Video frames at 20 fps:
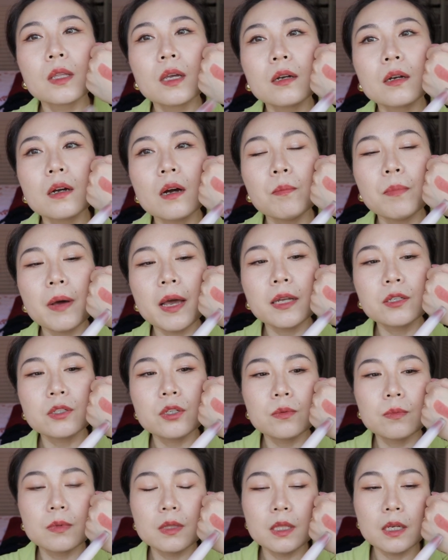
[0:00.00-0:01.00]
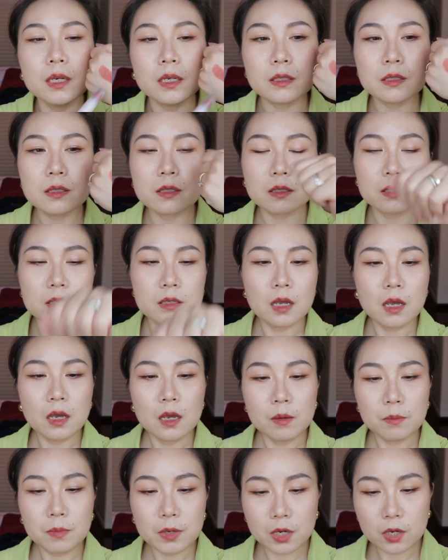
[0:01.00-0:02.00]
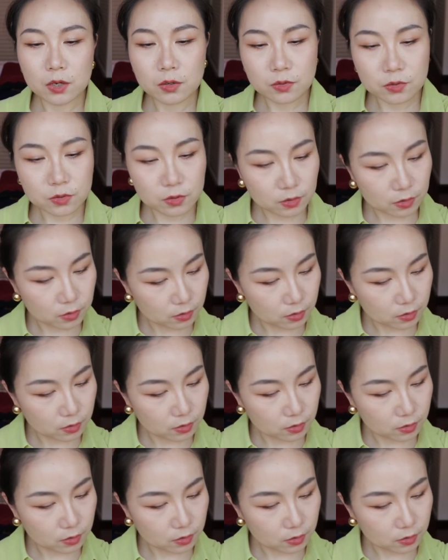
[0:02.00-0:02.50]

compared to this, because